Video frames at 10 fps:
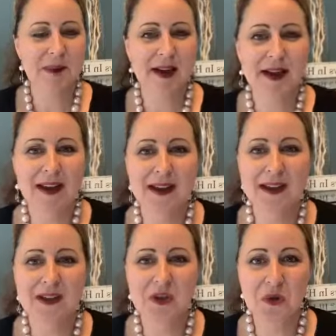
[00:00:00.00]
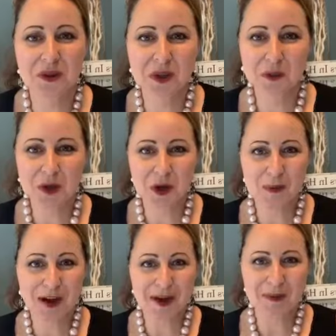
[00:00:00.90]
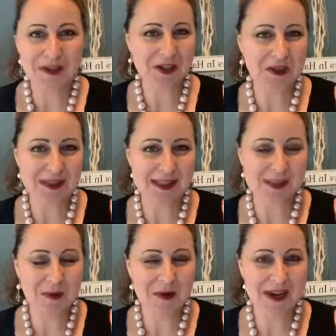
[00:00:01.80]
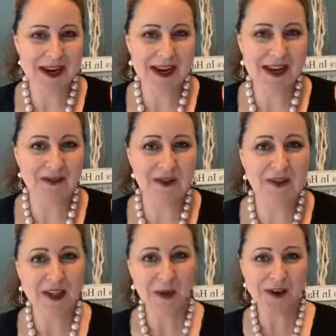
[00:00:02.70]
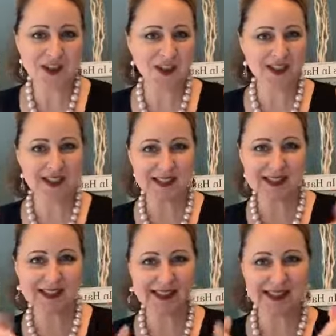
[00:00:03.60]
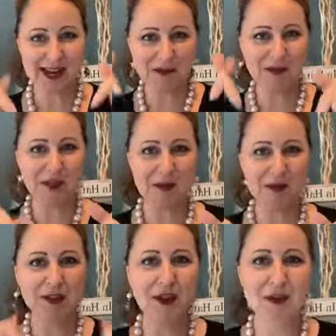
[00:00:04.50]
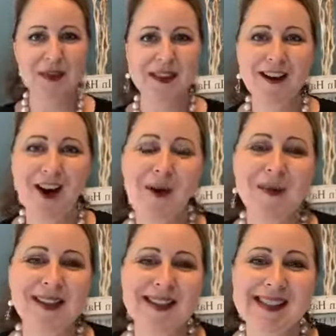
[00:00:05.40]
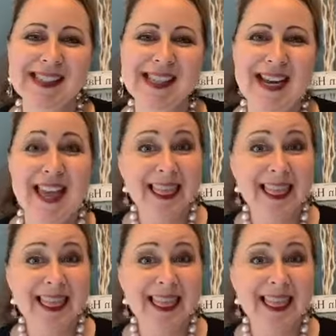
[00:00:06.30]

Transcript: my short little blurb on Pinterest this morning. If you have any questions, type them below in the comments.